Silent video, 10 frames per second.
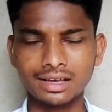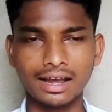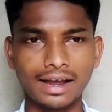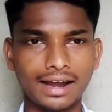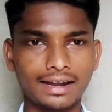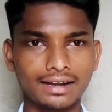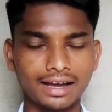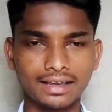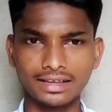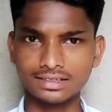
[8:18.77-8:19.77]
and
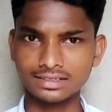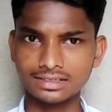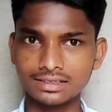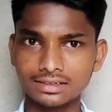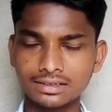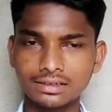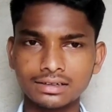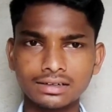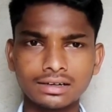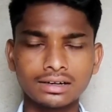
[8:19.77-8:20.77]
I can see
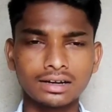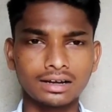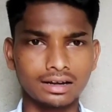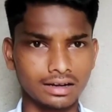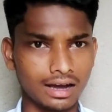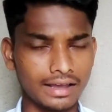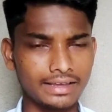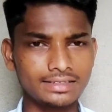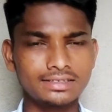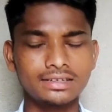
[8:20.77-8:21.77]

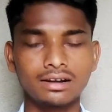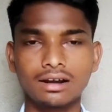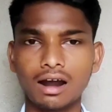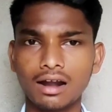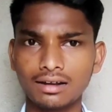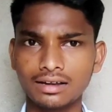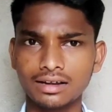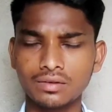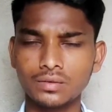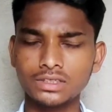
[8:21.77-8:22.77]
a
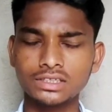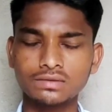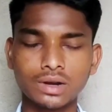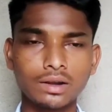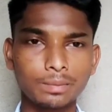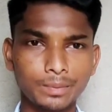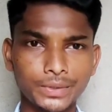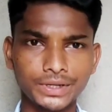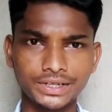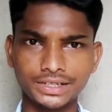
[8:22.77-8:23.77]
garden which is very
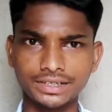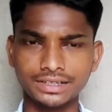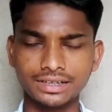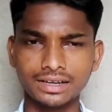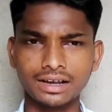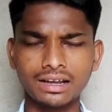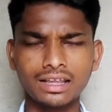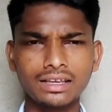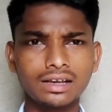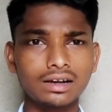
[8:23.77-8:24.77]
pretty.
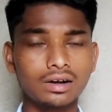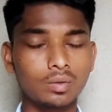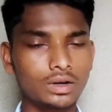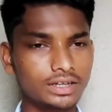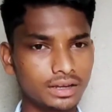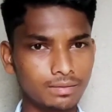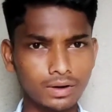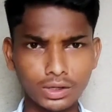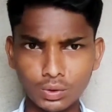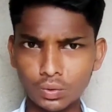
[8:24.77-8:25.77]
Like
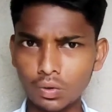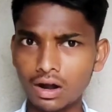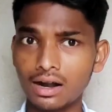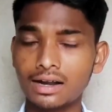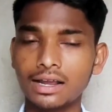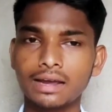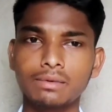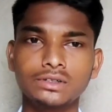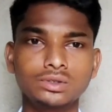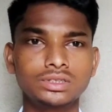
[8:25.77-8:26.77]
whatever you are
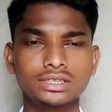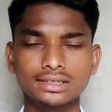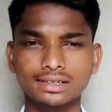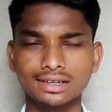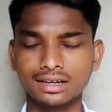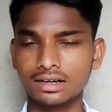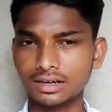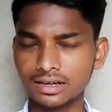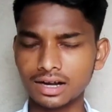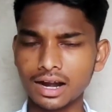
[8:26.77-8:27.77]
able to see,
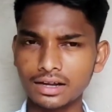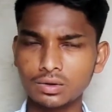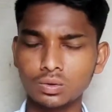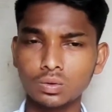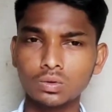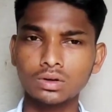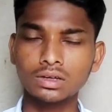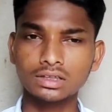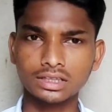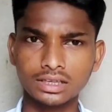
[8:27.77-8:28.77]
try to
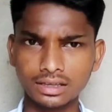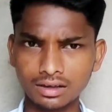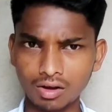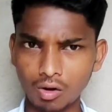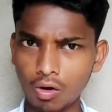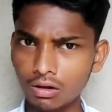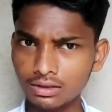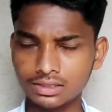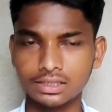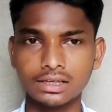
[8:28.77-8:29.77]
think all
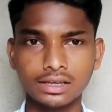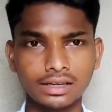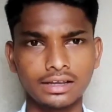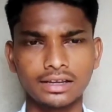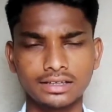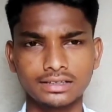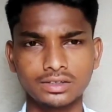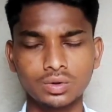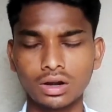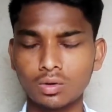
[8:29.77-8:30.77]
the thing in English.
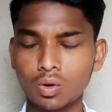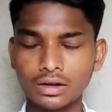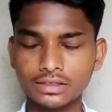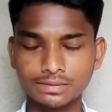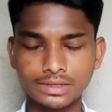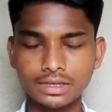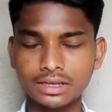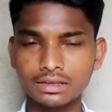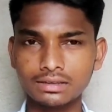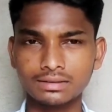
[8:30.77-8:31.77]
You are not speaking,